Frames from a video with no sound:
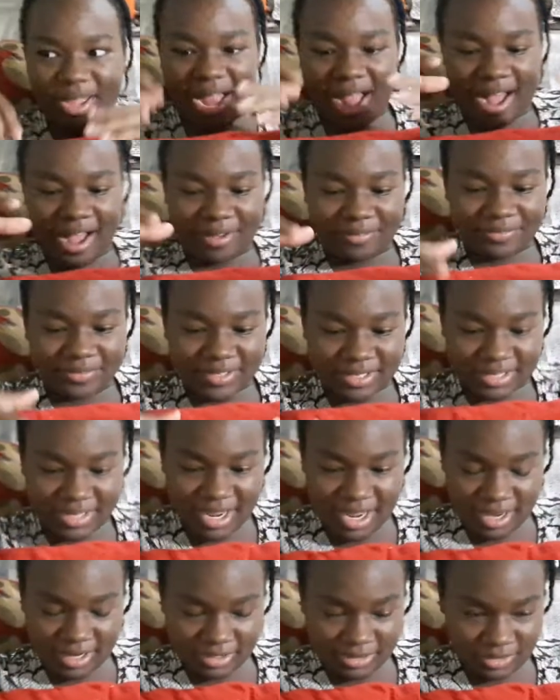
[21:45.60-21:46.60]
after
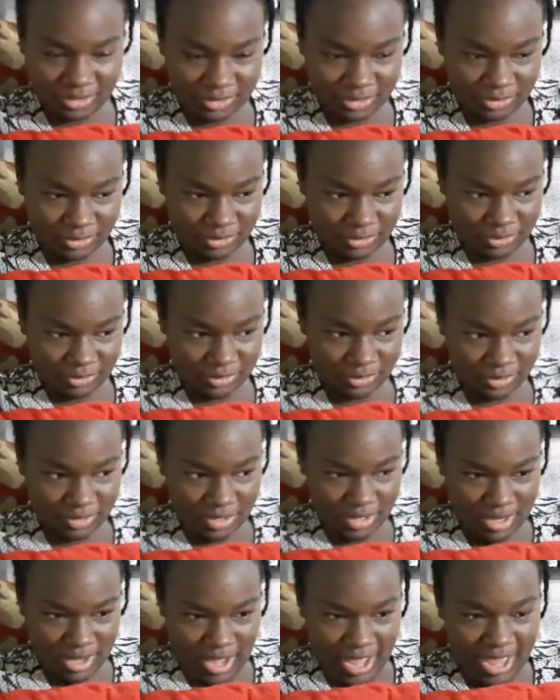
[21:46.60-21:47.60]
that, no,
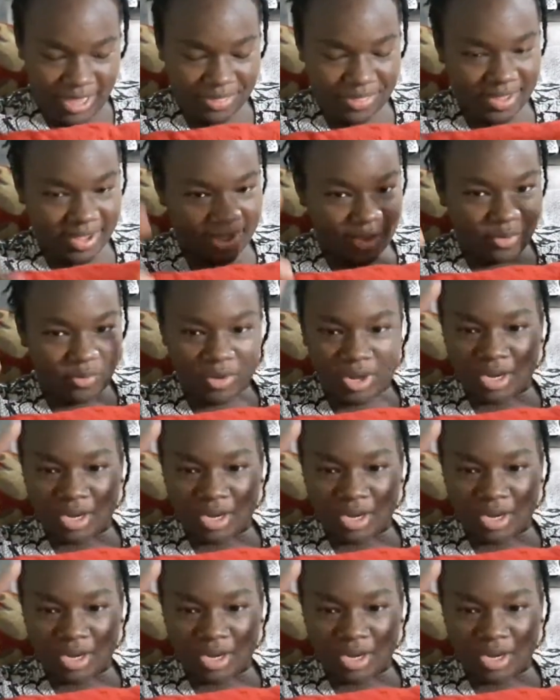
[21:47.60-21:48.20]
I think